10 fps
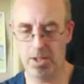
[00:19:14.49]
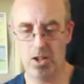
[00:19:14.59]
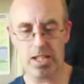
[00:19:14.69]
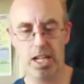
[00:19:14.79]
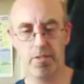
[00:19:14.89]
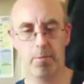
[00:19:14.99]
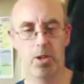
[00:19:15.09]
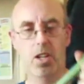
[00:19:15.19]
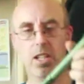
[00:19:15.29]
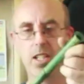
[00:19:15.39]
I gave him
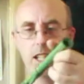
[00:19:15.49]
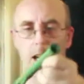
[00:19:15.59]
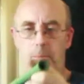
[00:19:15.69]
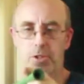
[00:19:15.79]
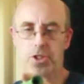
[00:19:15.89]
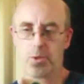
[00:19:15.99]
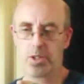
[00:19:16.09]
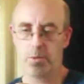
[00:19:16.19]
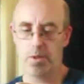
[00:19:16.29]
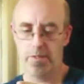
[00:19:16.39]
a
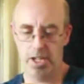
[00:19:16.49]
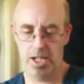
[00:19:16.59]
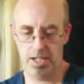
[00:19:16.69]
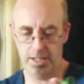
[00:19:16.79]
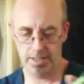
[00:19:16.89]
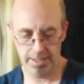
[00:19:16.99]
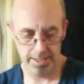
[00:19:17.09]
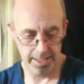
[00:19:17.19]
bazooka with it, and